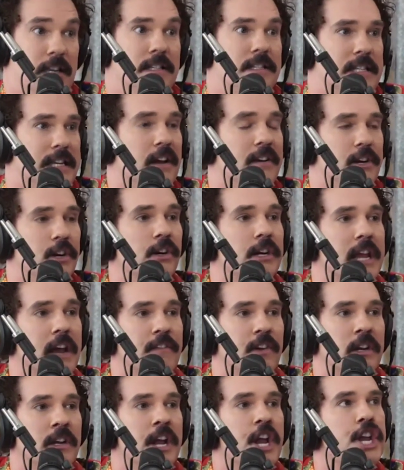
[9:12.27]
you're
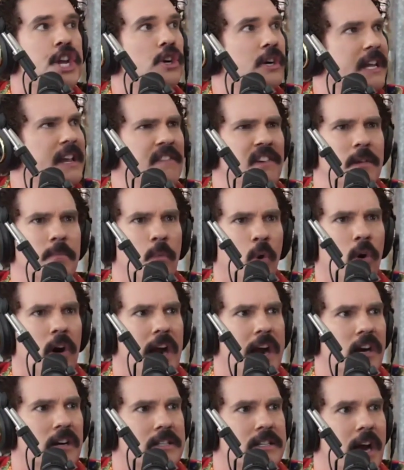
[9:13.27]
giving more
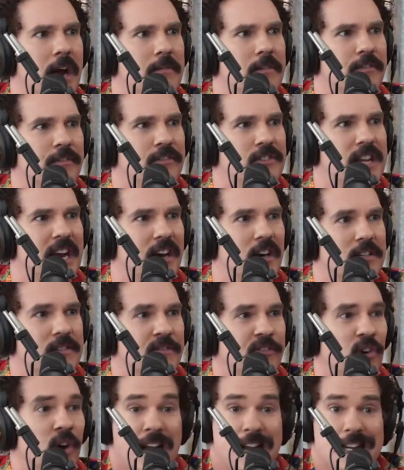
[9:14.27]
airtime to Harrison
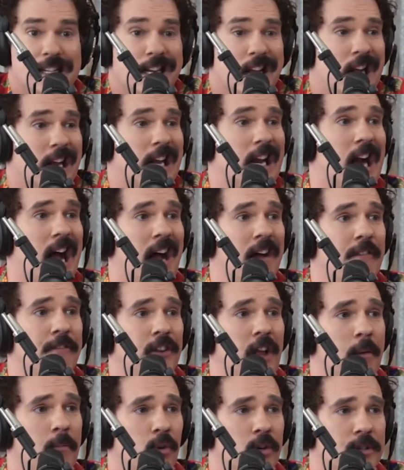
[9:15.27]
Ford. He's gonna get high and
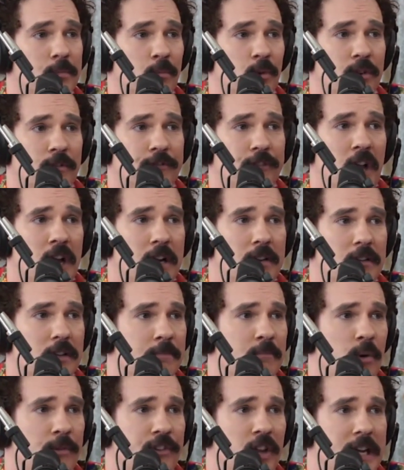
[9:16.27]
fly more
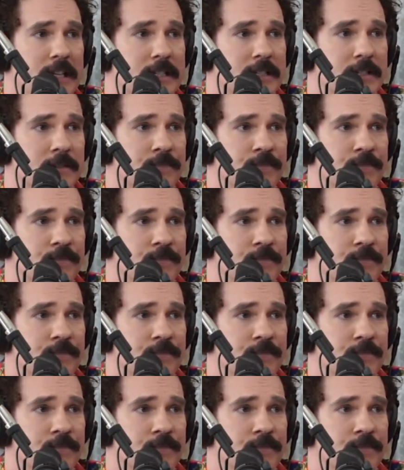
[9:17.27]
flights.